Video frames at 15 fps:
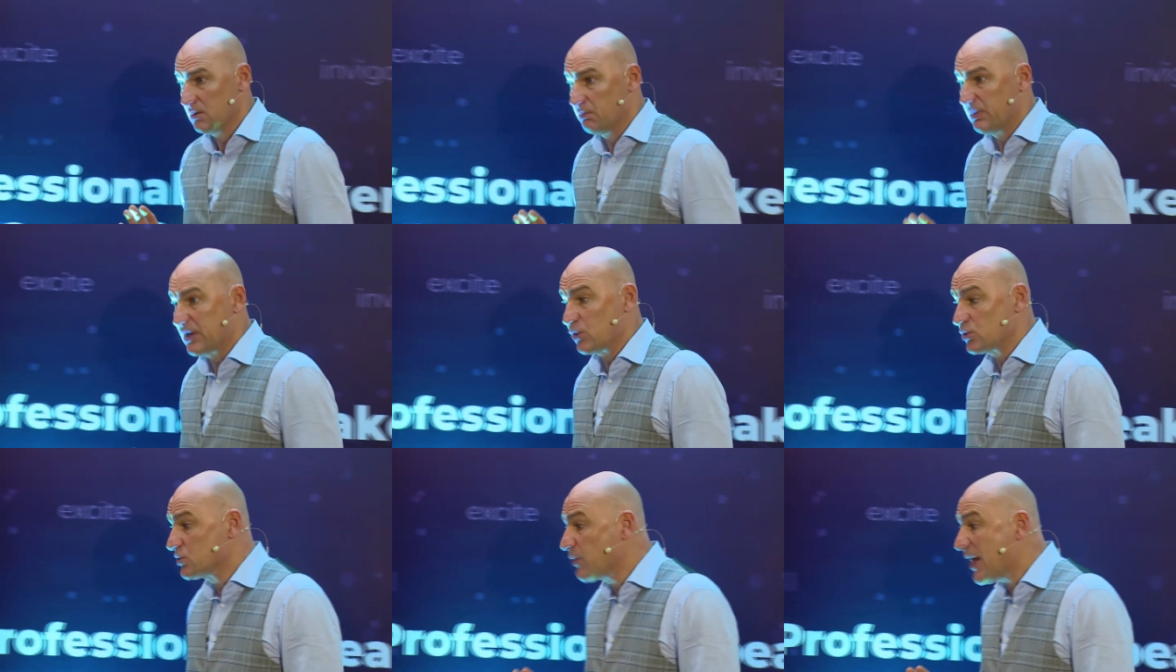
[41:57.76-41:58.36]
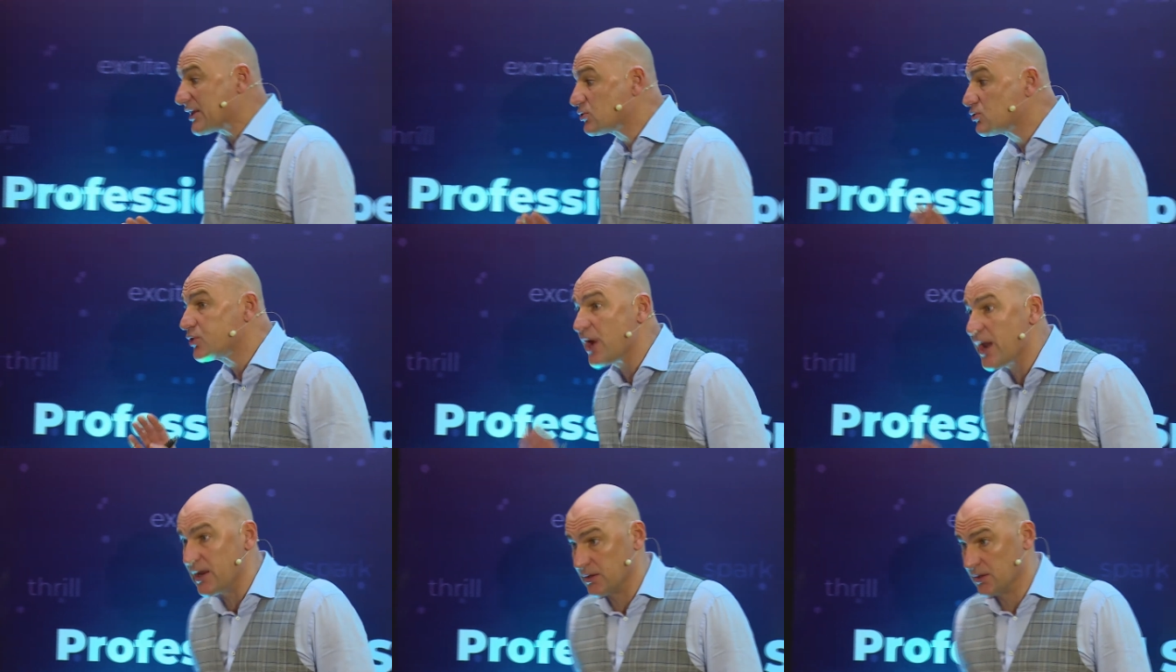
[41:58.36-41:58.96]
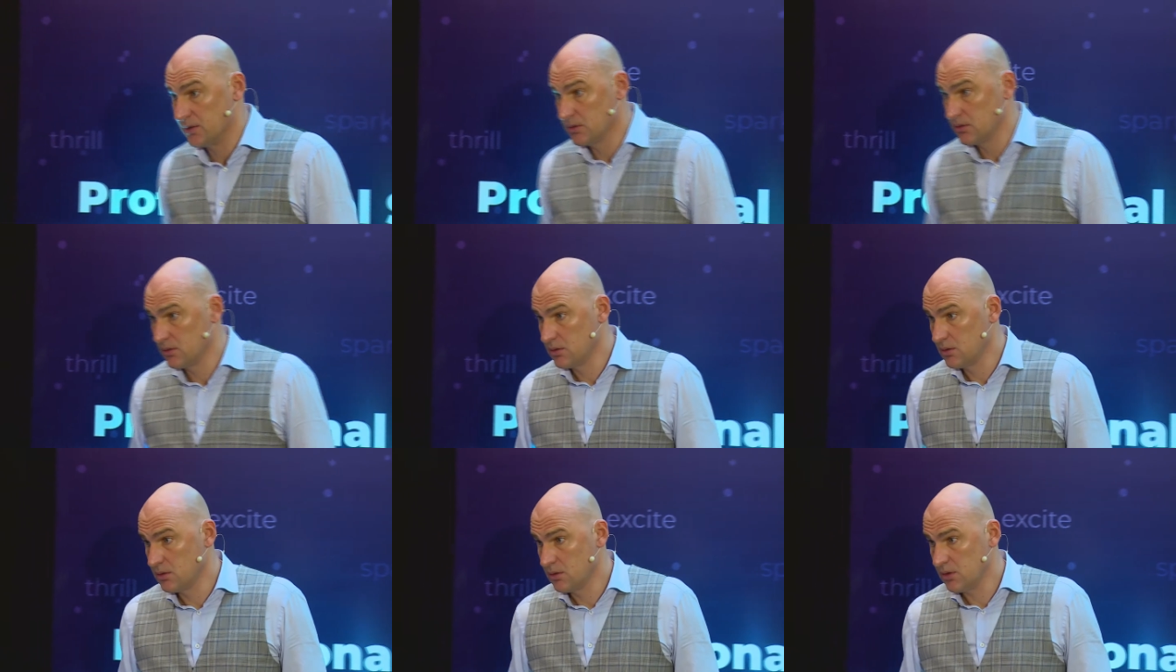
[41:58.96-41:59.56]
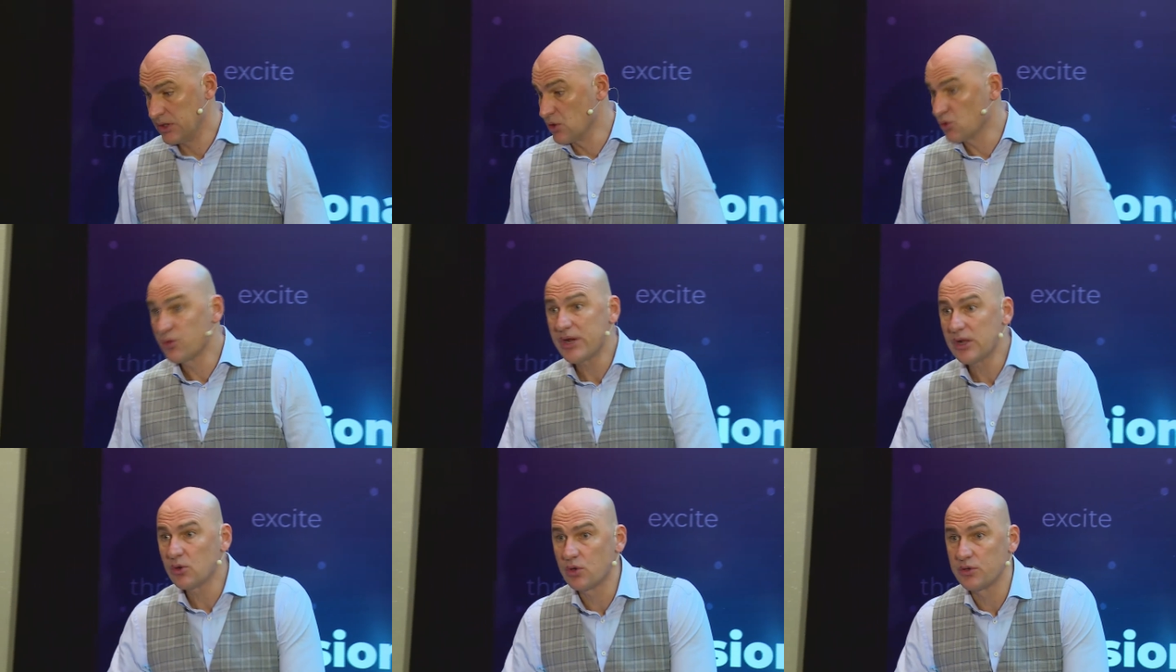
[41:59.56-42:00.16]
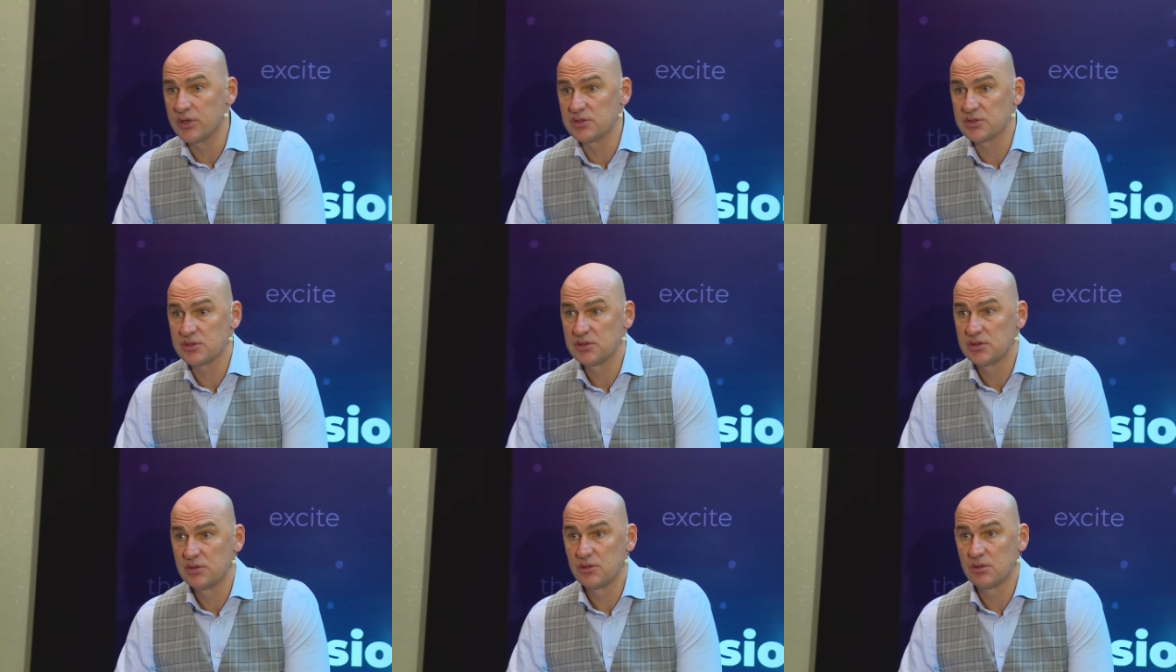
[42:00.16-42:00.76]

because we are trained in a real audience.